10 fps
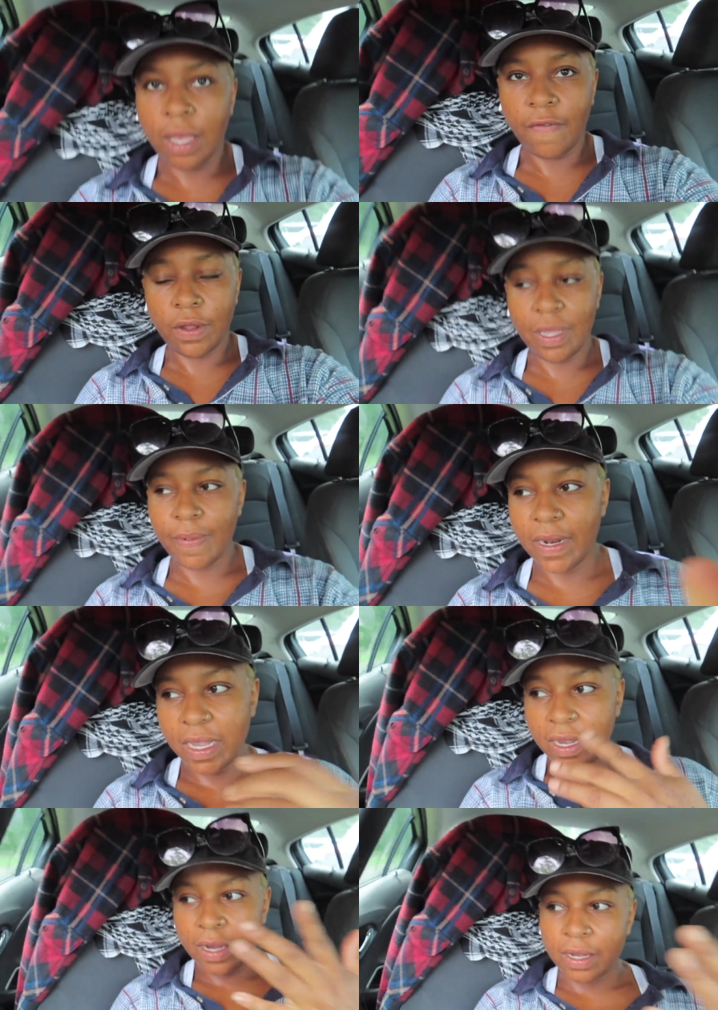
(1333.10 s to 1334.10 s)
I've only been
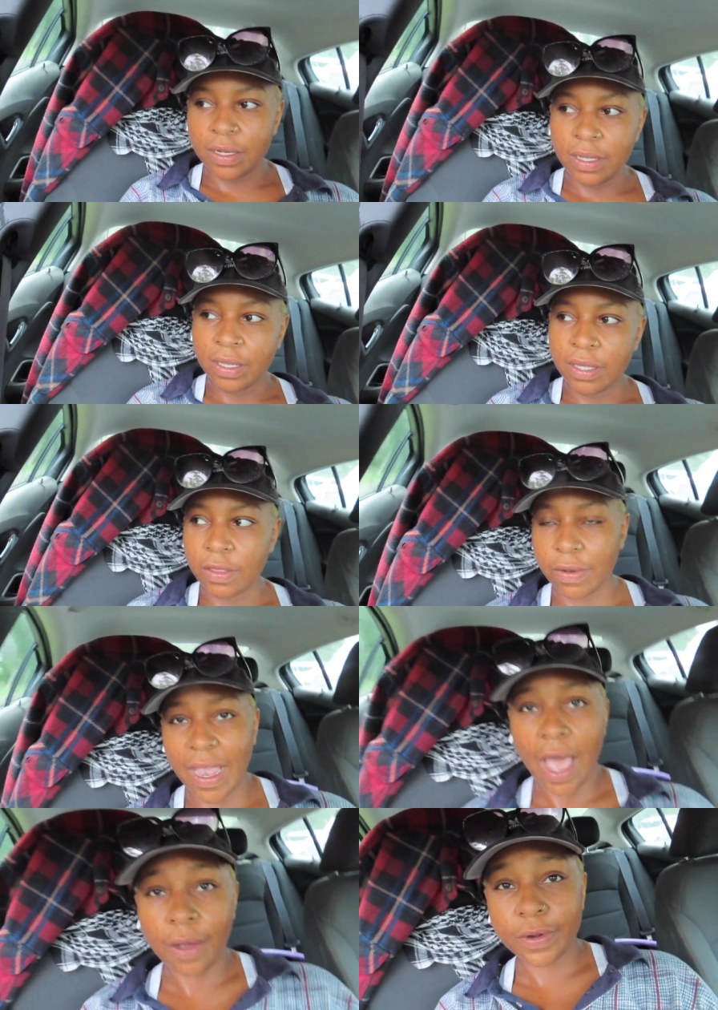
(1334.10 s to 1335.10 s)
here
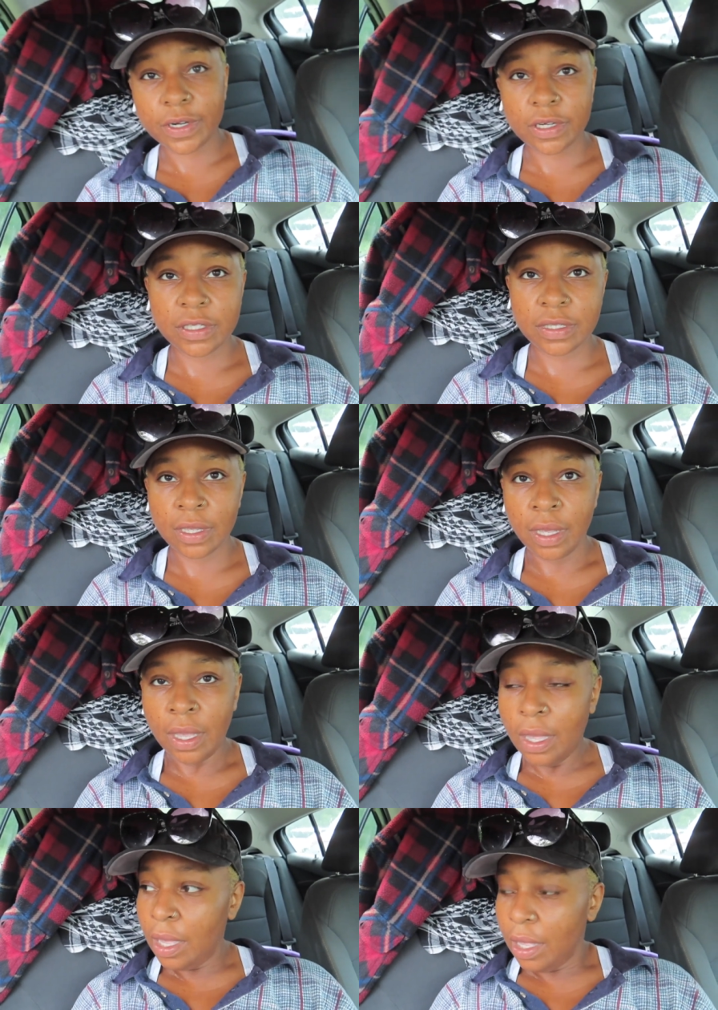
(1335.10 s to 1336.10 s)
three hours,
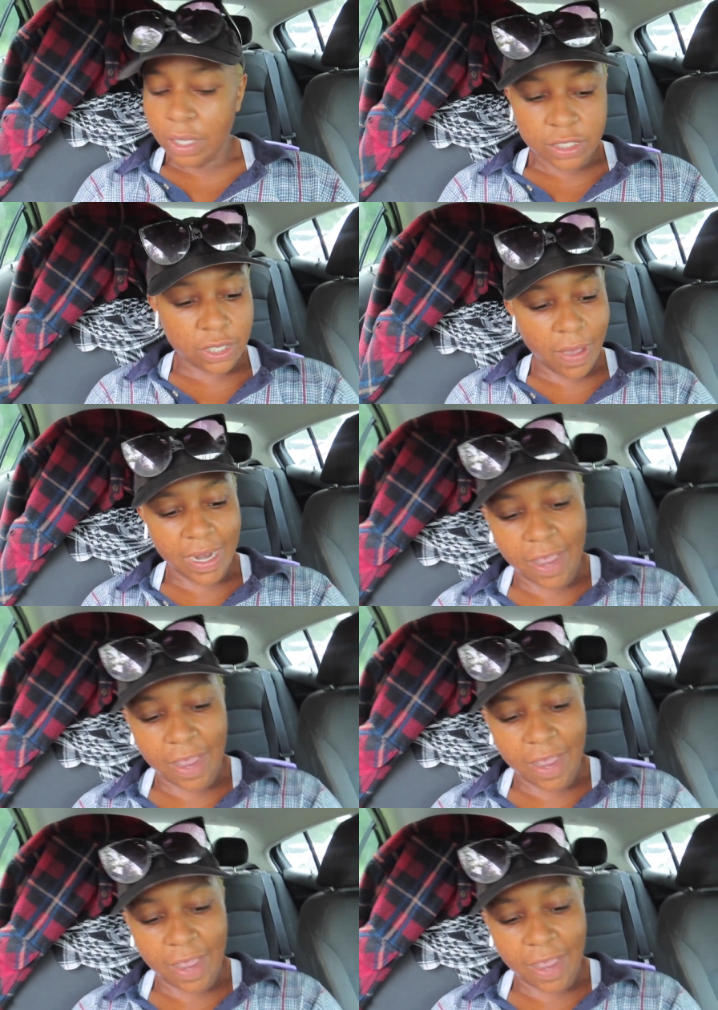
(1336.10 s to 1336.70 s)
so I